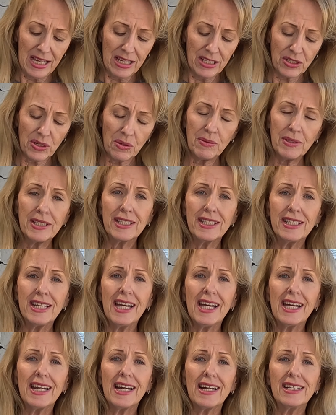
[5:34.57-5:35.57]
So
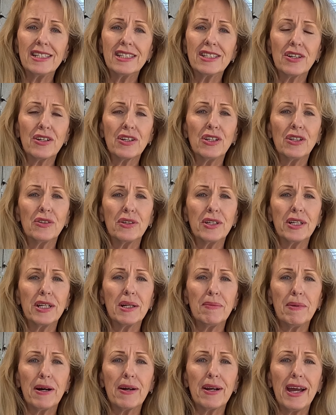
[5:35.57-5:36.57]
instead, I started learning
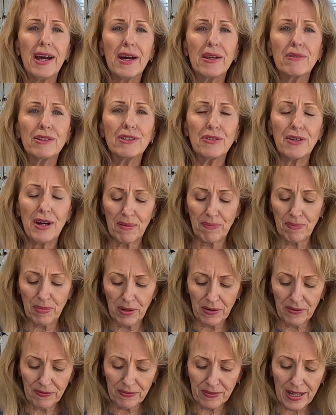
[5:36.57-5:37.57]
about how to attract
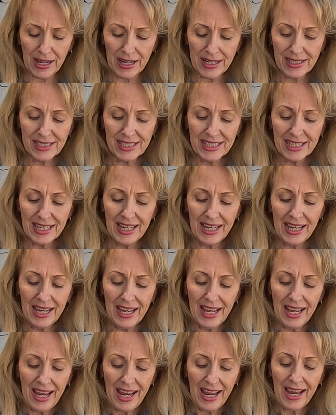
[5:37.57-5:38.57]
butterflies,
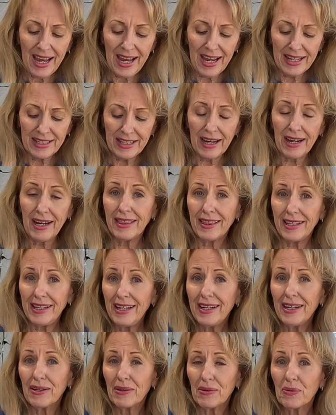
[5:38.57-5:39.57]
and I
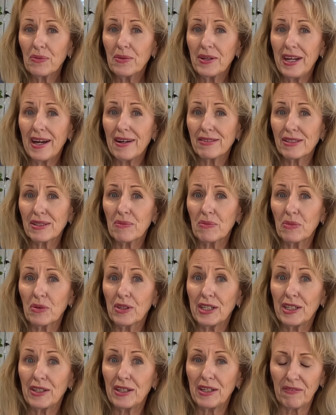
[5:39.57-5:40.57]
think we have some
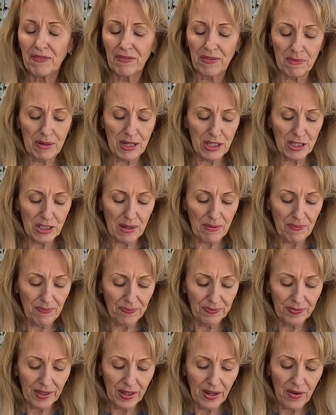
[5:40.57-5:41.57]
really good information.
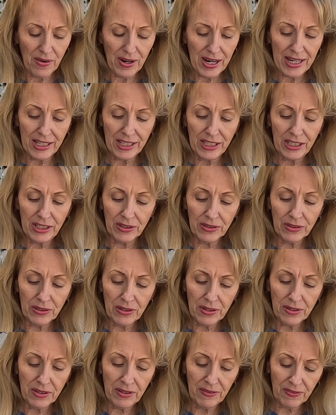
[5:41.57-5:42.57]
All right, here
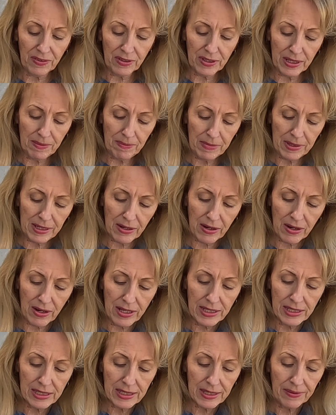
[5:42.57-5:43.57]
are the
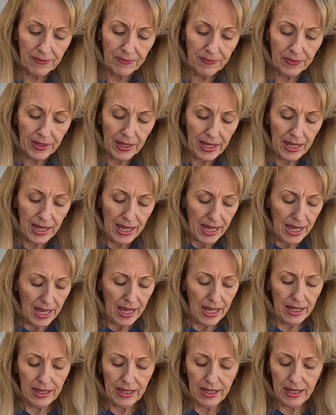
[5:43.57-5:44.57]
forget-me-nots,
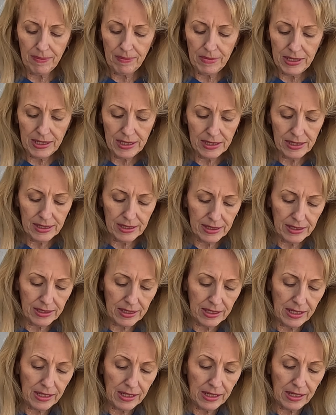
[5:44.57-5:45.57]
and let me
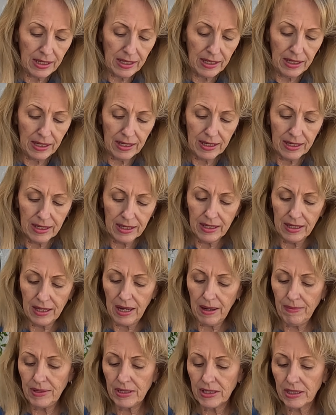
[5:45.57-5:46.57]
see.
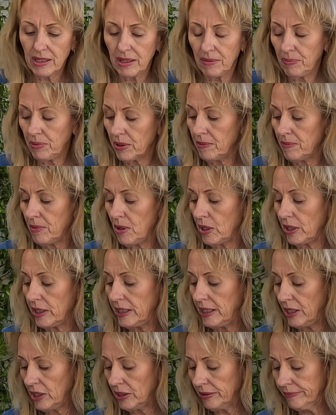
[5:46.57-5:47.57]
I'm just going to put them all
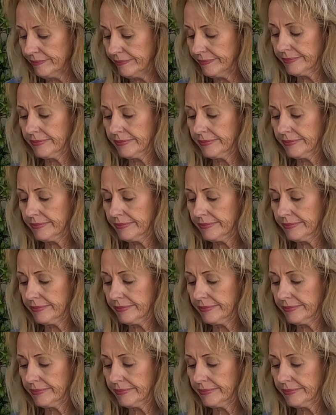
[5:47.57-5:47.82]
in there.